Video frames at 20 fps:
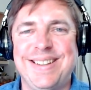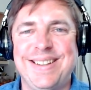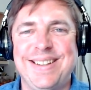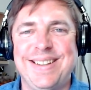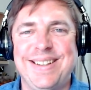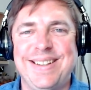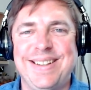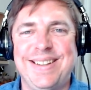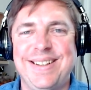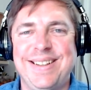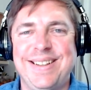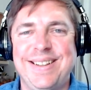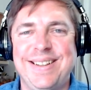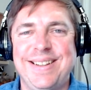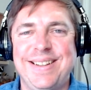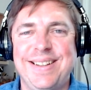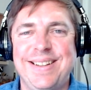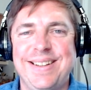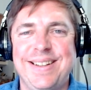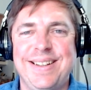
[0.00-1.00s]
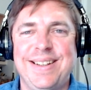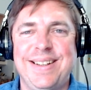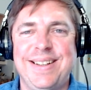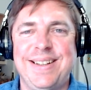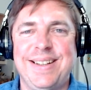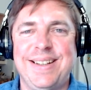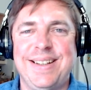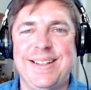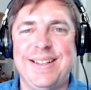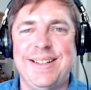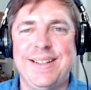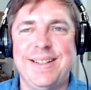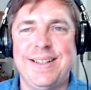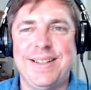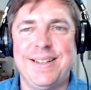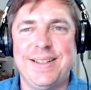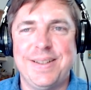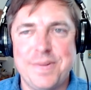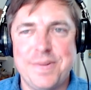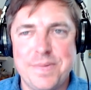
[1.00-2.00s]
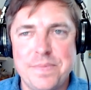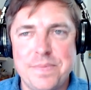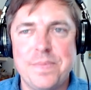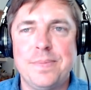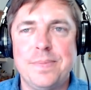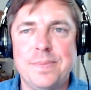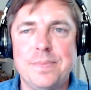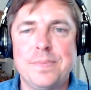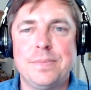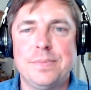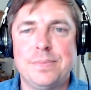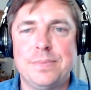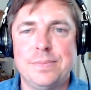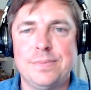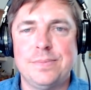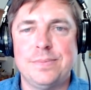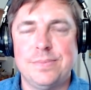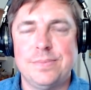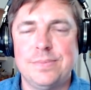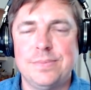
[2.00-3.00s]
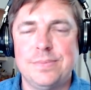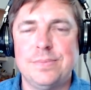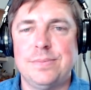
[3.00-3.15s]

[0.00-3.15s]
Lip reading: (not speaking)